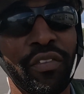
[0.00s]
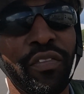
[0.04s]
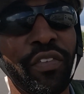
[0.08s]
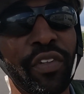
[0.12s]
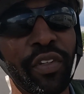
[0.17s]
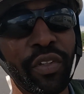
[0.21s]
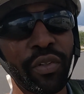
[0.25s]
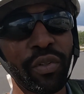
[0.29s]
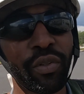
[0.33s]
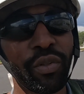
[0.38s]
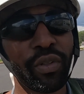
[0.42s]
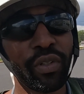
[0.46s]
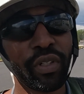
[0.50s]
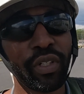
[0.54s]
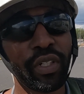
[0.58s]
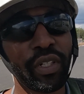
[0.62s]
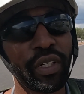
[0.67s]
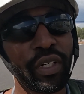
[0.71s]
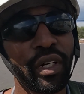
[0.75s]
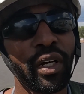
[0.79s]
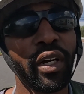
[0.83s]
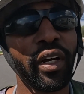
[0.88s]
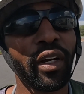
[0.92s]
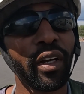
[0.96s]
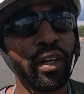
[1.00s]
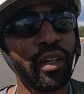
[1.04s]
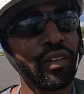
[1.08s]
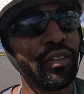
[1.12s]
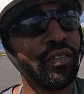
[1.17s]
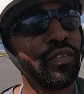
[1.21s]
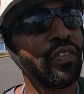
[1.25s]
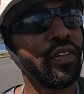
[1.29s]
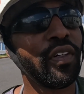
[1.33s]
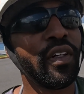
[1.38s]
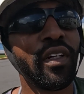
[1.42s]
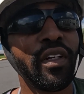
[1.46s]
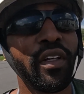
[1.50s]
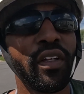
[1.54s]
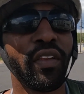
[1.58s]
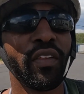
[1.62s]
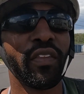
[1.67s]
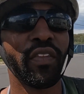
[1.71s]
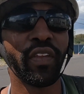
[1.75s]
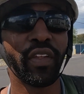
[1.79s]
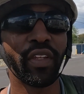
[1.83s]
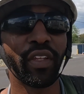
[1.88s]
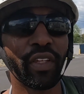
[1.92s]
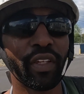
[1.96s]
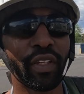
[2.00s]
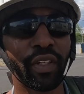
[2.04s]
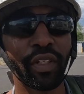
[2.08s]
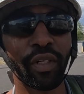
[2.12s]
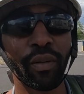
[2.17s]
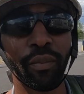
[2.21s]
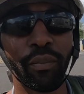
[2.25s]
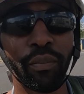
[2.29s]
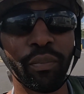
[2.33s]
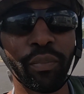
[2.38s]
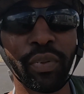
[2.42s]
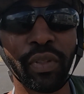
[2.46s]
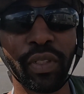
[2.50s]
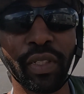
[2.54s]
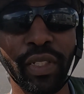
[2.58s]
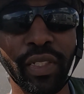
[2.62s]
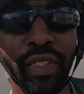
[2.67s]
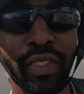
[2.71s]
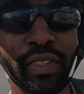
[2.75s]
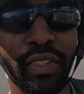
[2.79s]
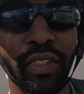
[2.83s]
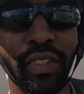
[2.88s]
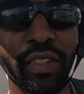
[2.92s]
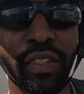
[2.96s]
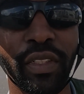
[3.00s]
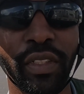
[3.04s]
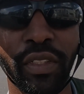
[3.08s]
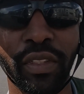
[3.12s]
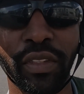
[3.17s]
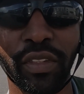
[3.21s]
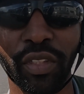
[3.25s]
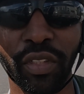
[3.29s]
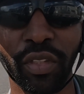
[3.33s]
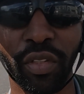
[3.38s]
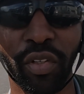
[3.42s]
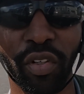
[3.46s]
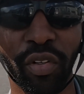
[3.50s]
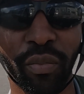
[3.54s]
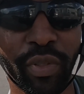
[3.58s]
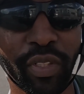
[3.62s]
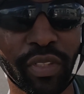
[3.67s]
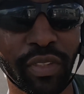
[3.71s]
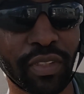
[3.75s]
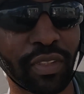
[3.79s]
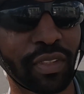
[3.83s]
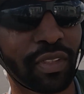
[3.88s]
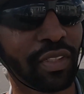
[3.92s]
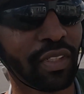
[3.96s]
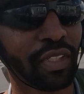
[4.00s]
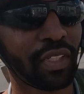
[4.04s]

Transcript: view of the completed securement,